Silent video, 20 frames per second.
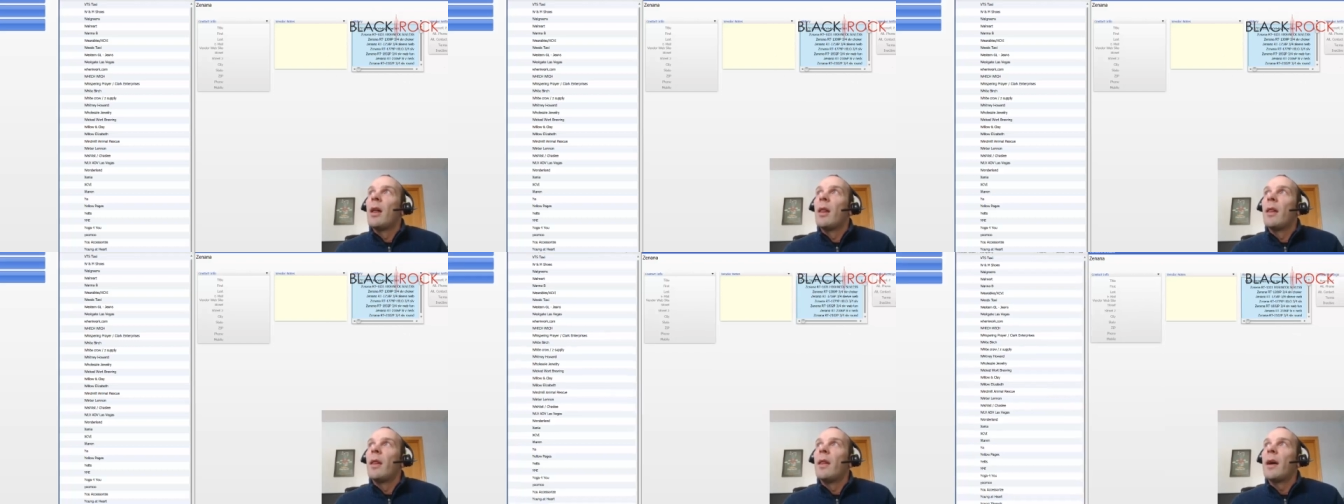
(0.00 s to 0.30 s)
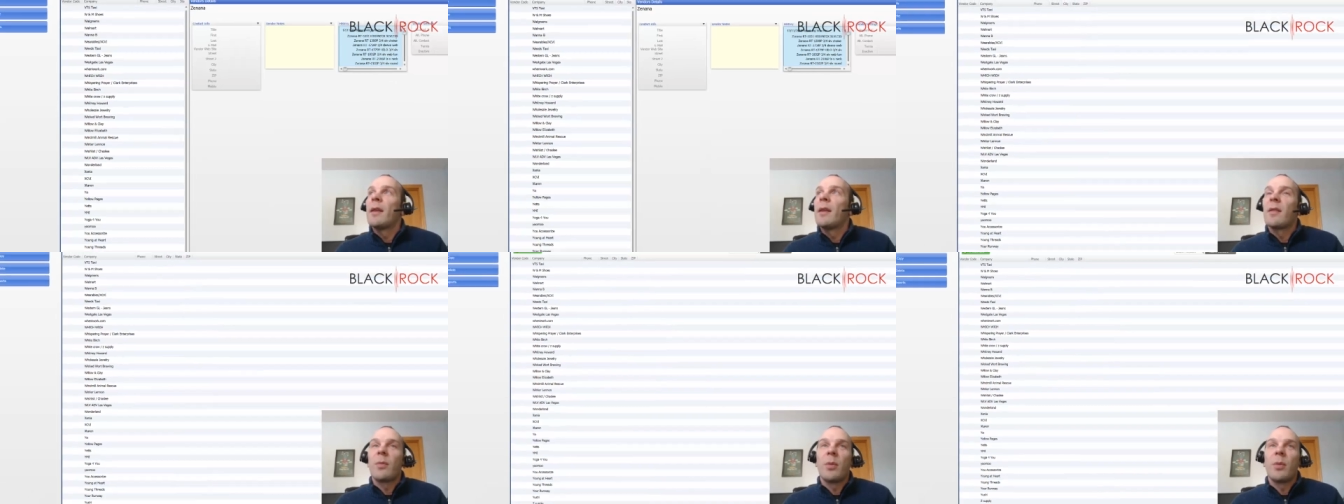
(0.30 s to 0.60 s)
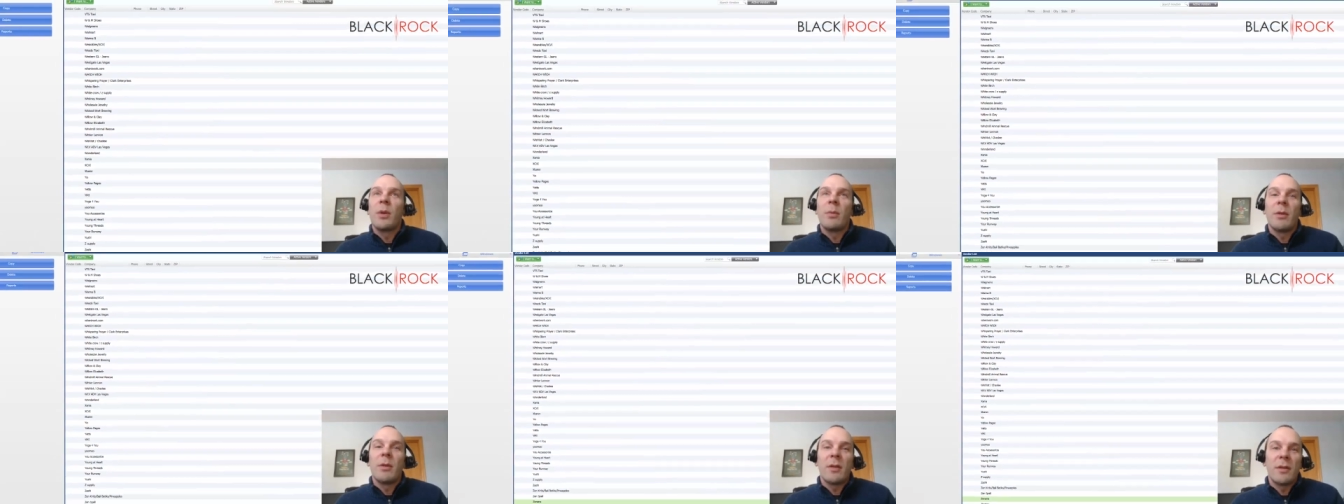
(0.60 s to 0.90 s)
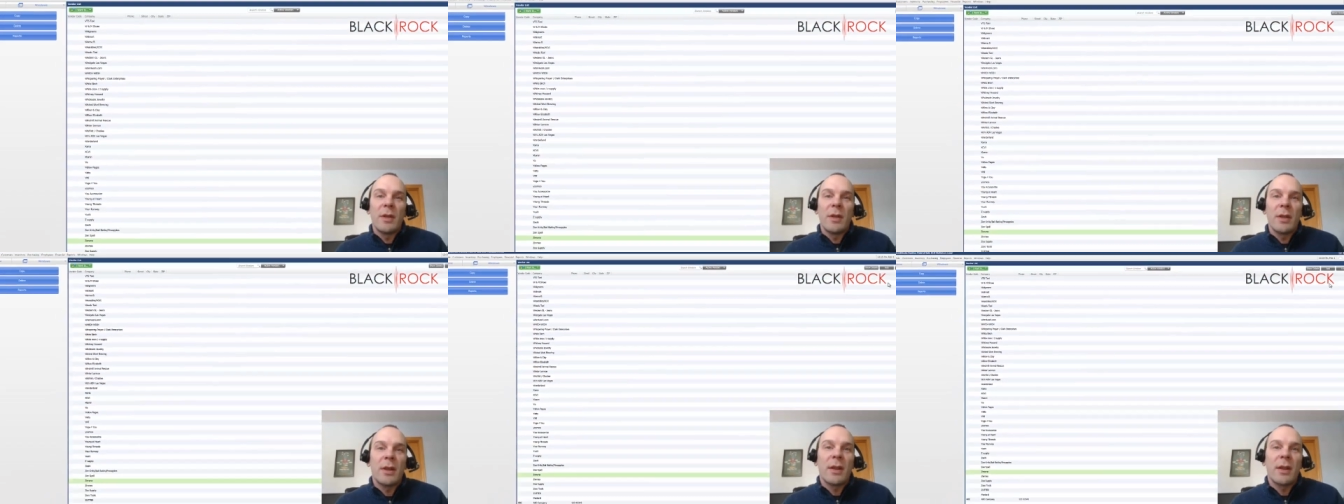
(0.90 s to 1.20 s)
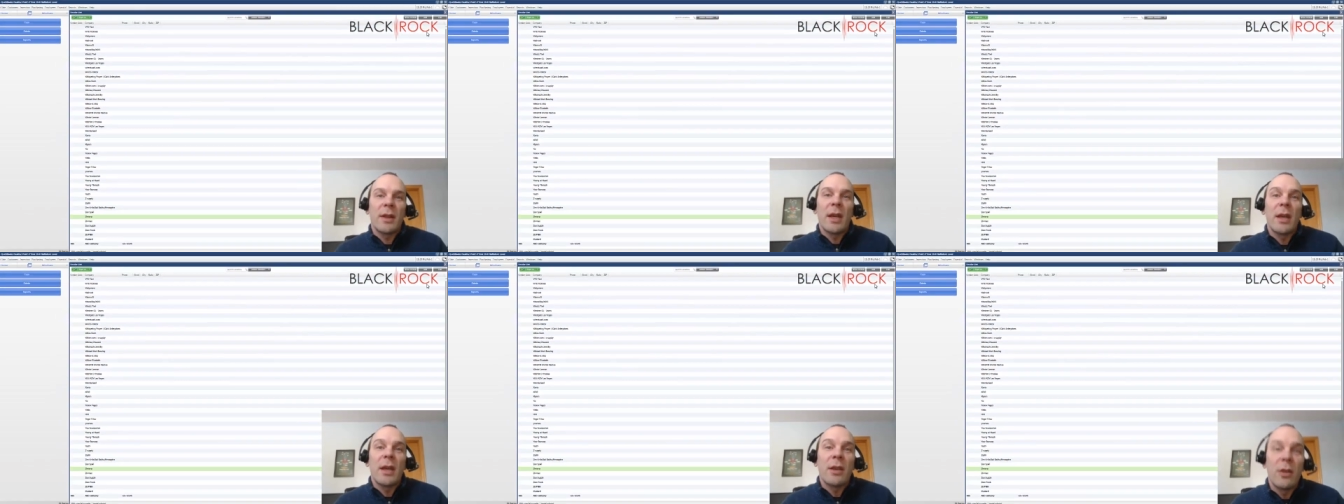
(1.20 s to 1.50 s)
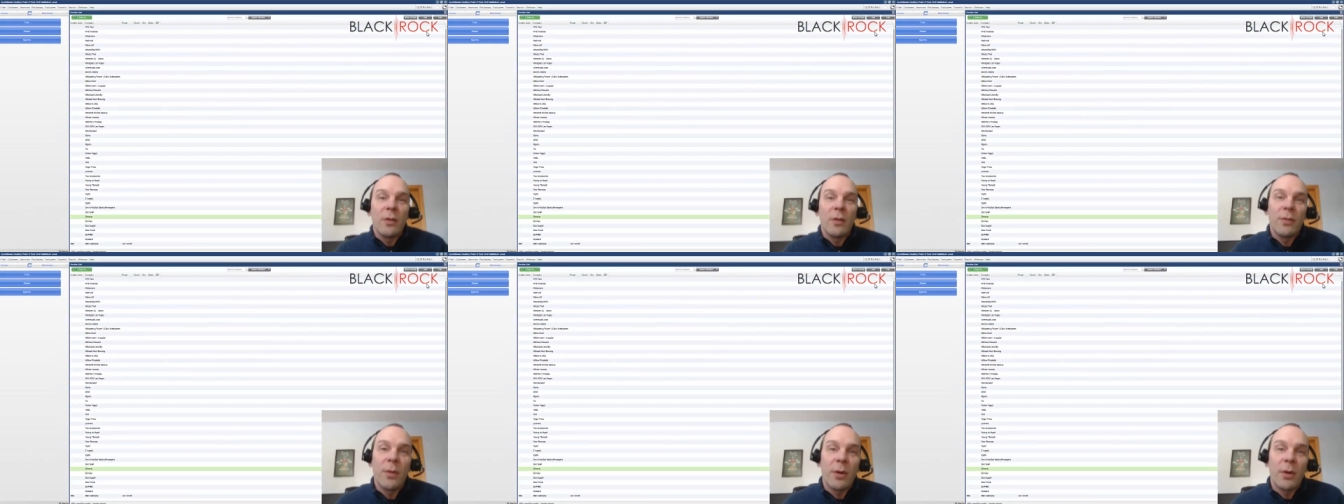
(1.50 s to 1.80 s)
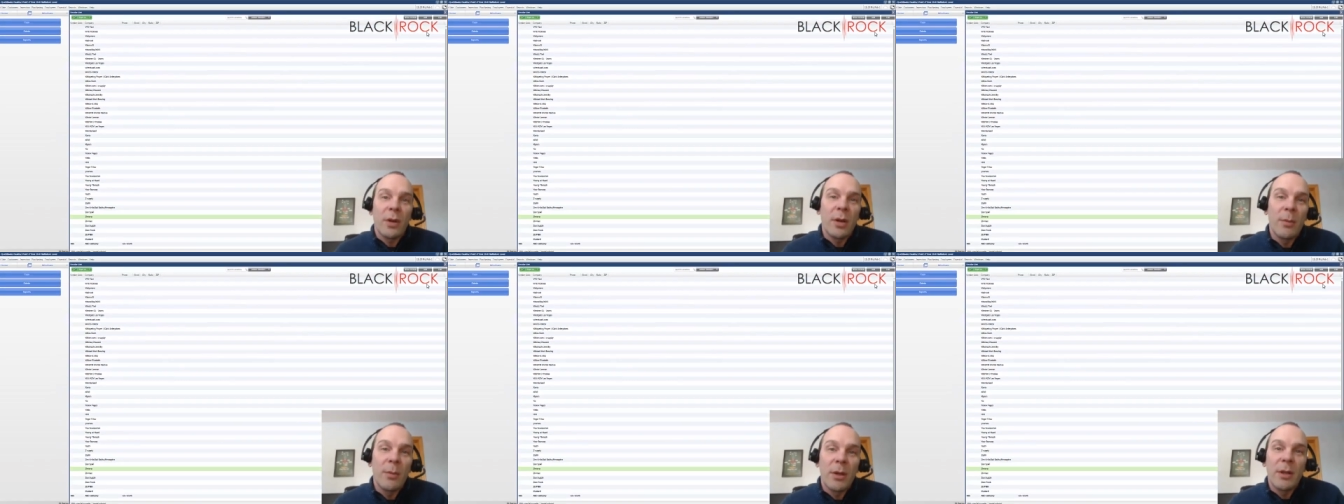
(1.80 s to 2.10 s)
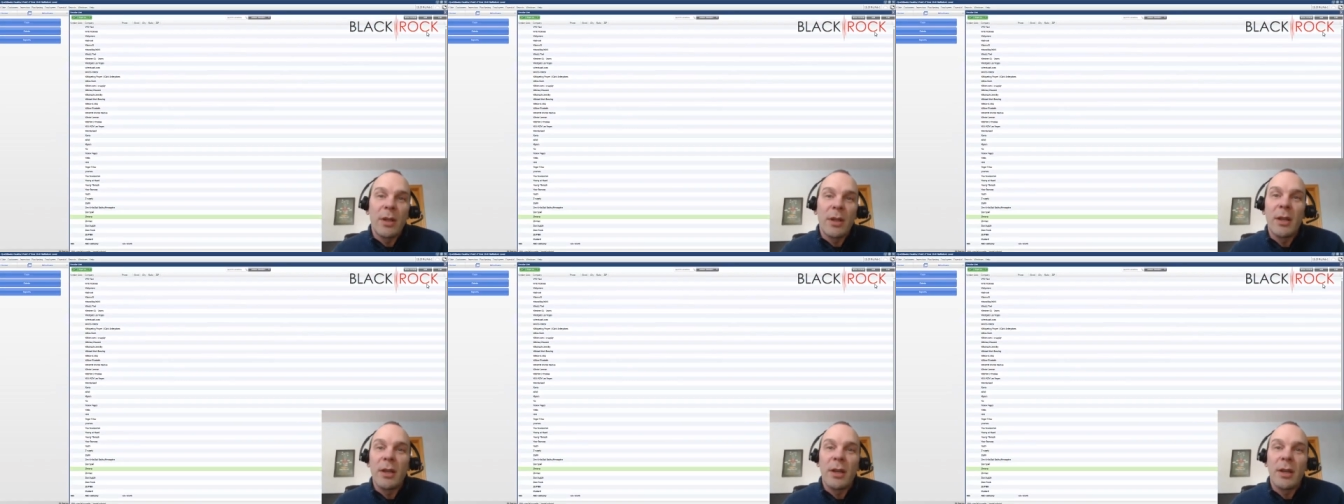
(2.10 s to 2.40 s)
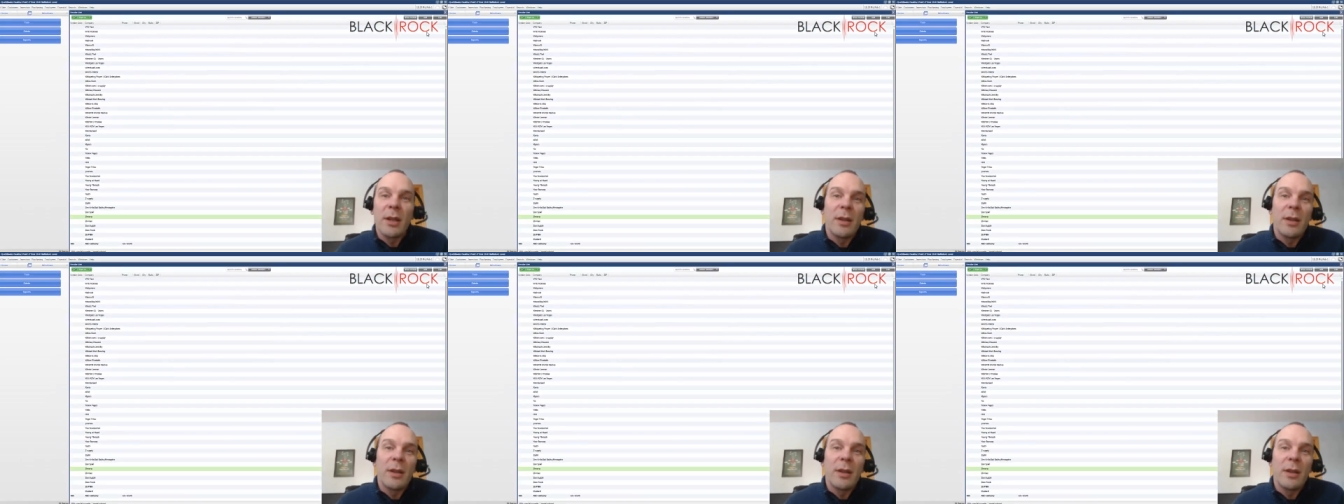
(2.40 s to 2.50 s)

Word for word: That's pretty much it. Thank you for coming along